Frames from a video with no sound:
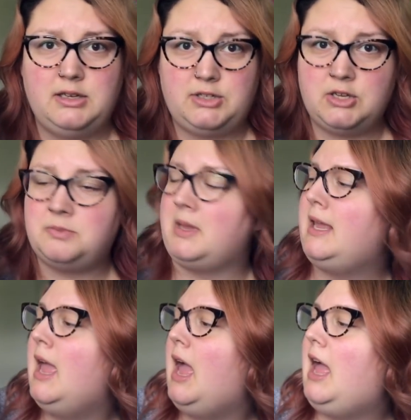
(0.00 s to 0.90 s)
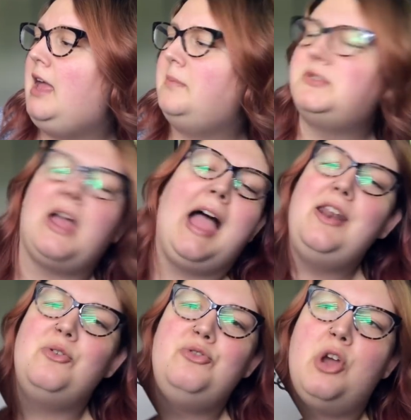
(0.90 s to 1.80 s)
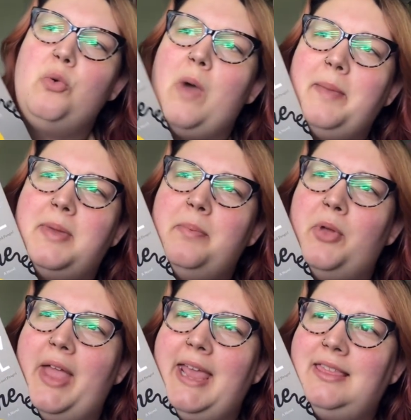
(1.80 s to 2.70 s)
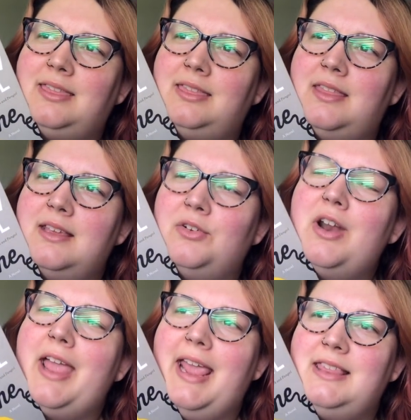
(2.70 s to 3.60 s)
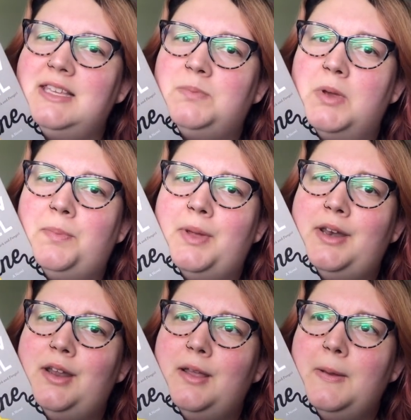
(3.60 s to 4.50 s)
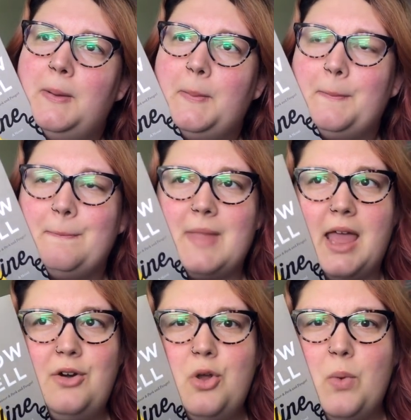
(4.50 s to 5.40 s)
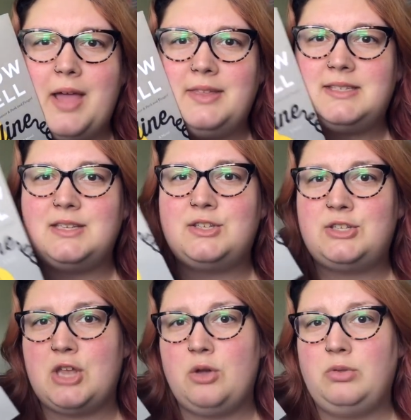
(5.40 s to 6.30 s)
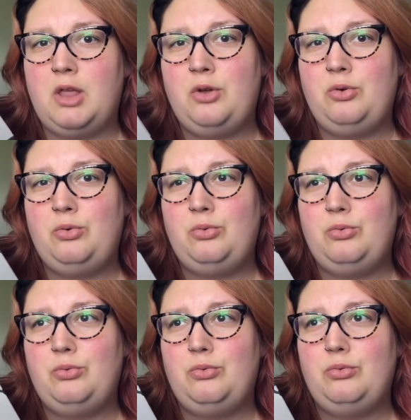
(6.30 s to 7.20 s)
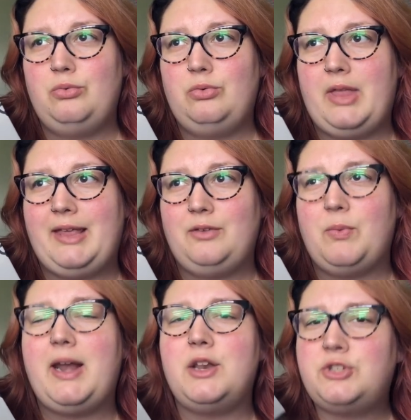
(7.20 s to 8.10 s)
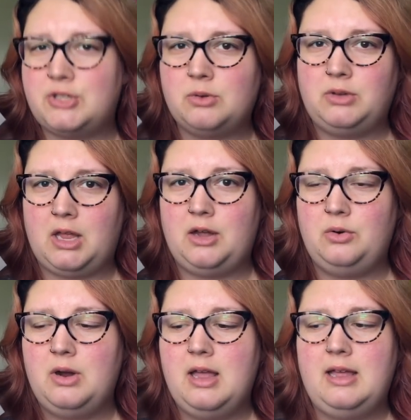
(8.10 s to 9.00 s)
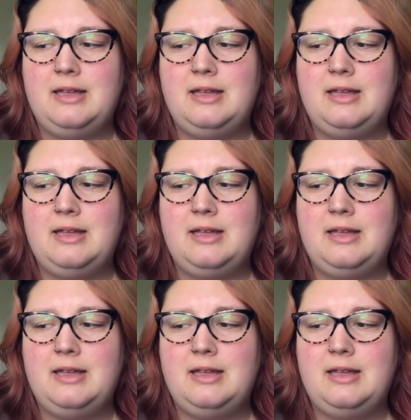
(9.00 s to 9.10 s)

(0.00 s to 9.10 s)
excuse me um so I don't know why people hate th- or not hate this book, but I don't know why this is so low, like rated so low,